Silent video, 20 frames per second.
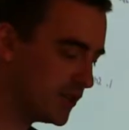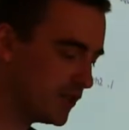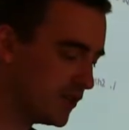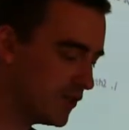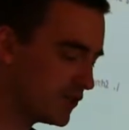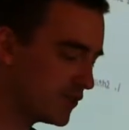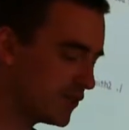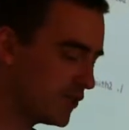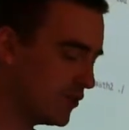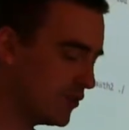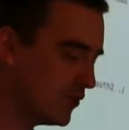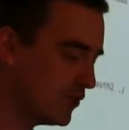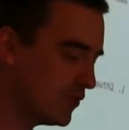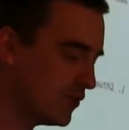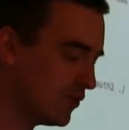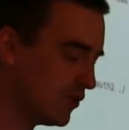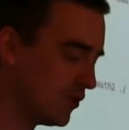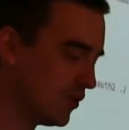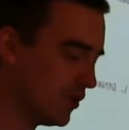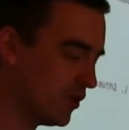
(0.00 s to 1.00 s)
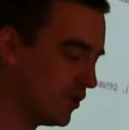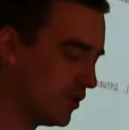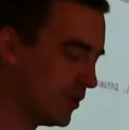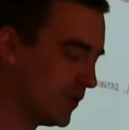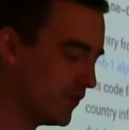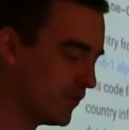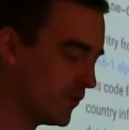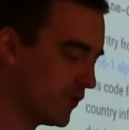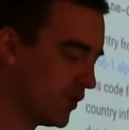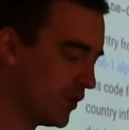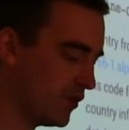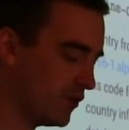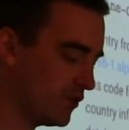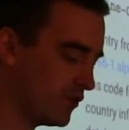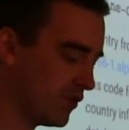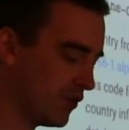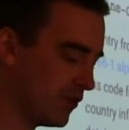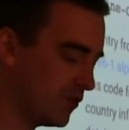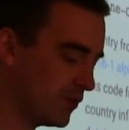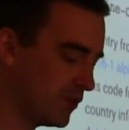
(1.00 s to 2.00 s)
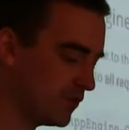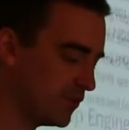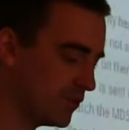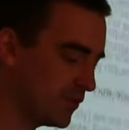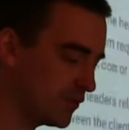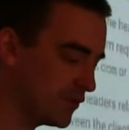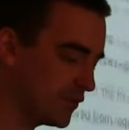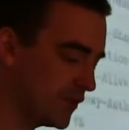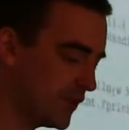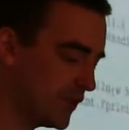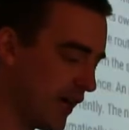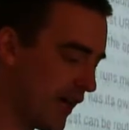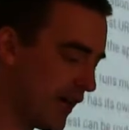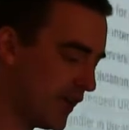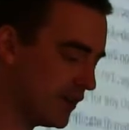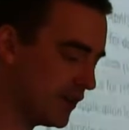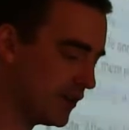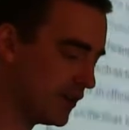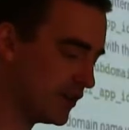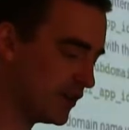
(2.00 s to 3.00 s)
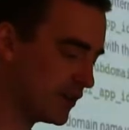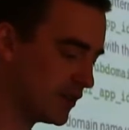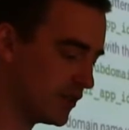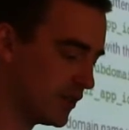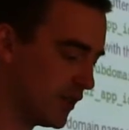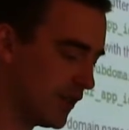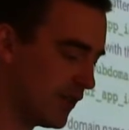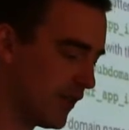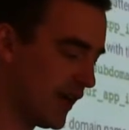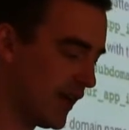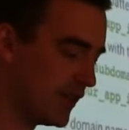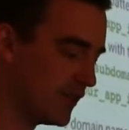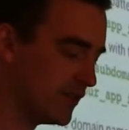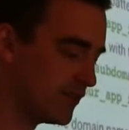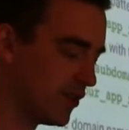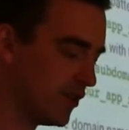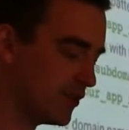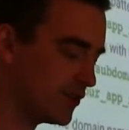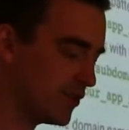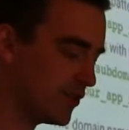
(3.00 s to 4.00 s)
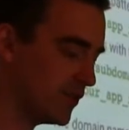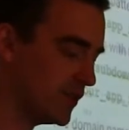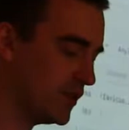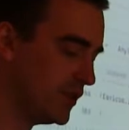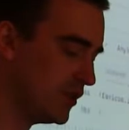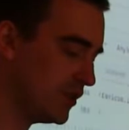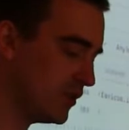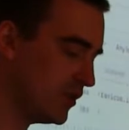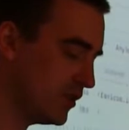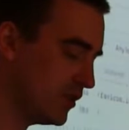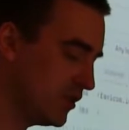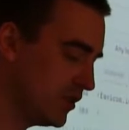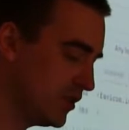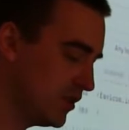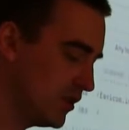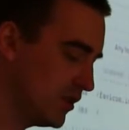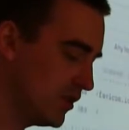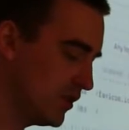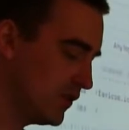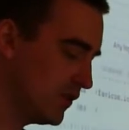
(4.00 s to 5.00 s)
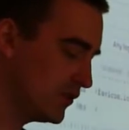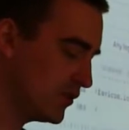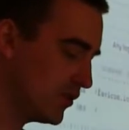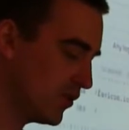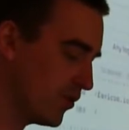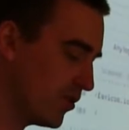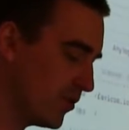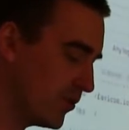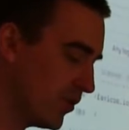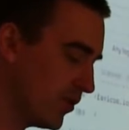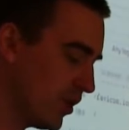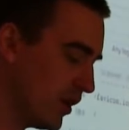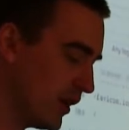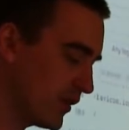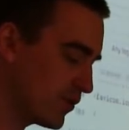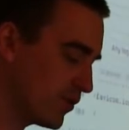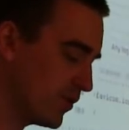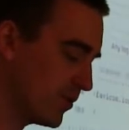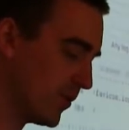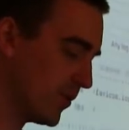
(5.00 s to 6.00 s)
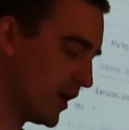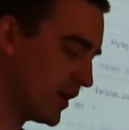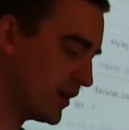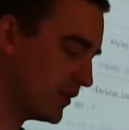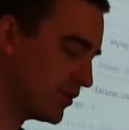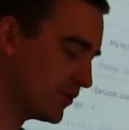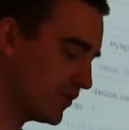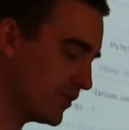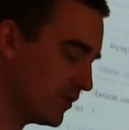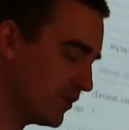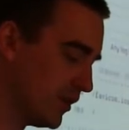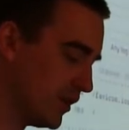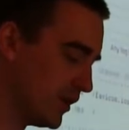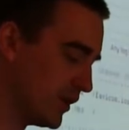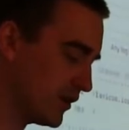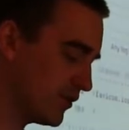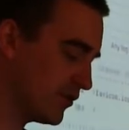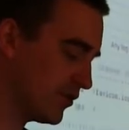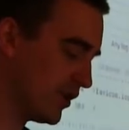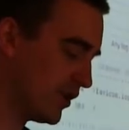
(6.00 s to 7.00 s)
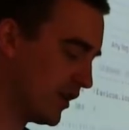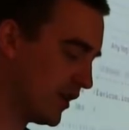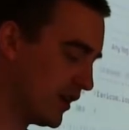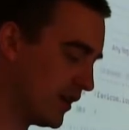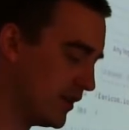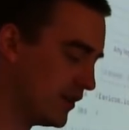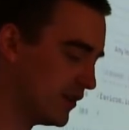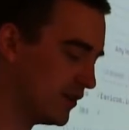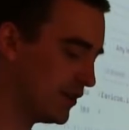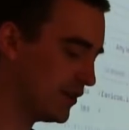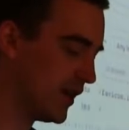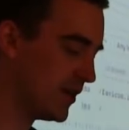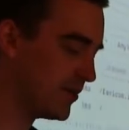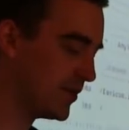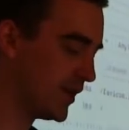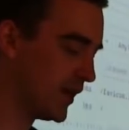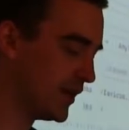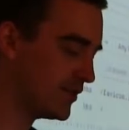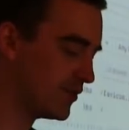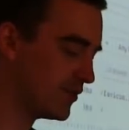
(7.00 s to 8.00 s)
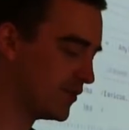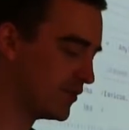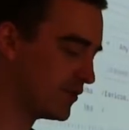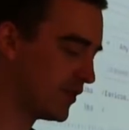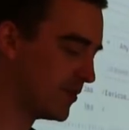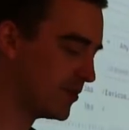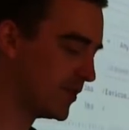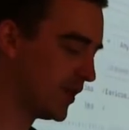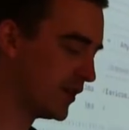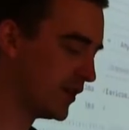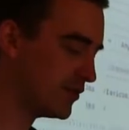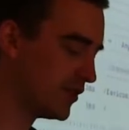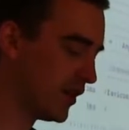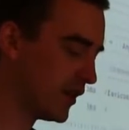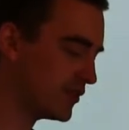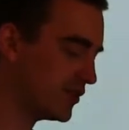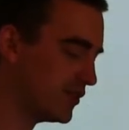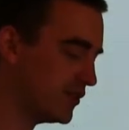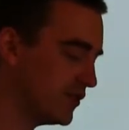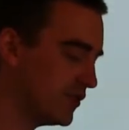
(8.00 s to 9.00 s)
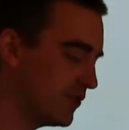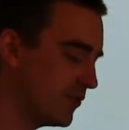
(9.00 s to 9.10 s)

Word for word: use too, um, and so we'll, we'll see that, uh, and that is also in here. So the logs for monitoring logs and APIs in this API section.